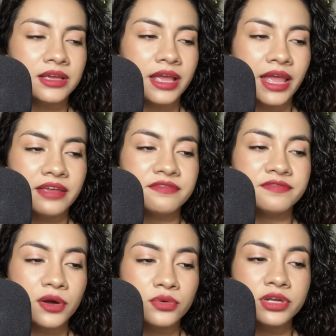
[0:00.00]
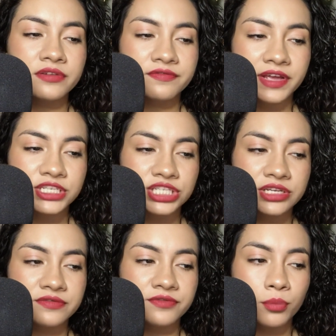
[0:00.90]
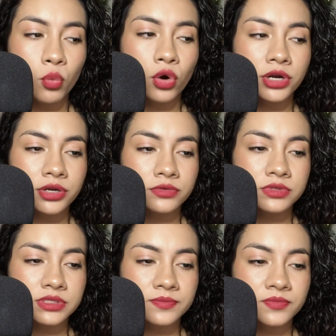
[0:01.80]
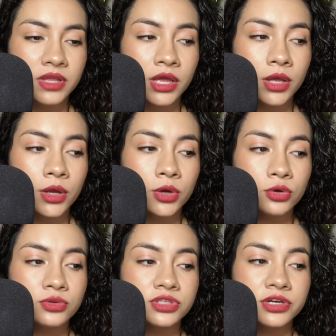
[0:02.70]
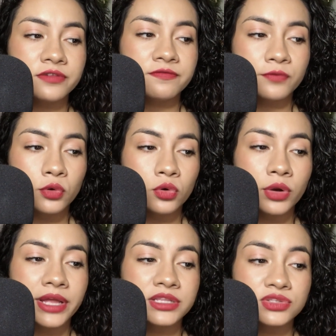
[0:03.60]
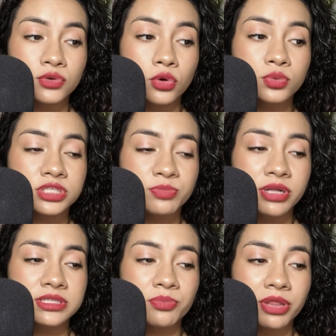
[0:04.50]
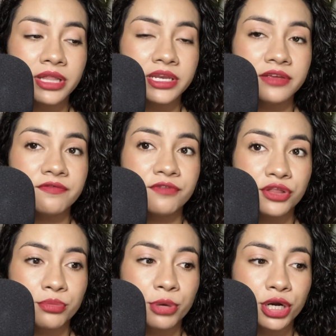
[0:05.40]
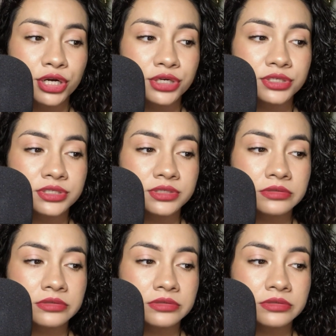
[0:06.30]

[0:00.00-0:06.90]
a phone confession from Wuornos, who took full and sole responsibility for the murders.